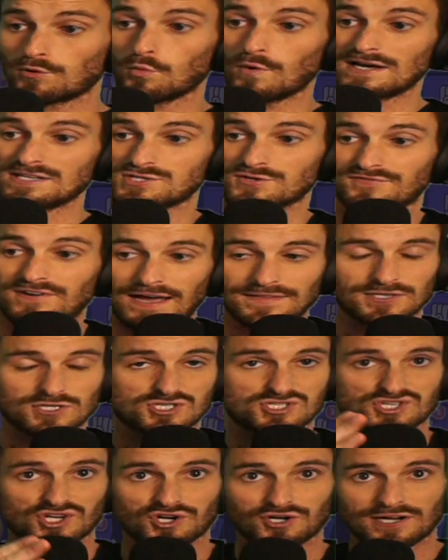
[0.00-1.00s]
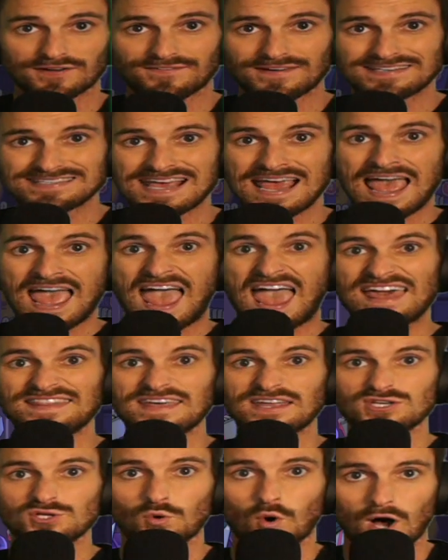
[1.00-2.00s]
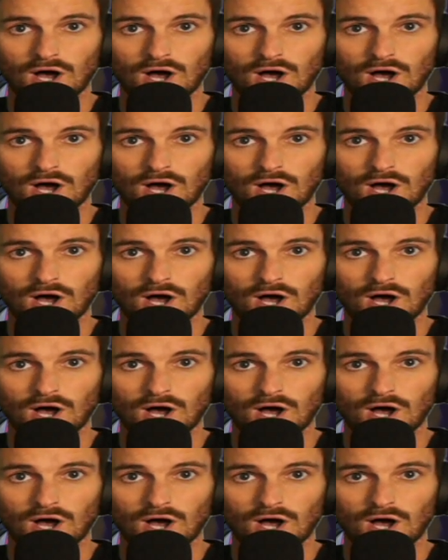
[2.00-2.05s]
ways. You've got the Zurg events, and then you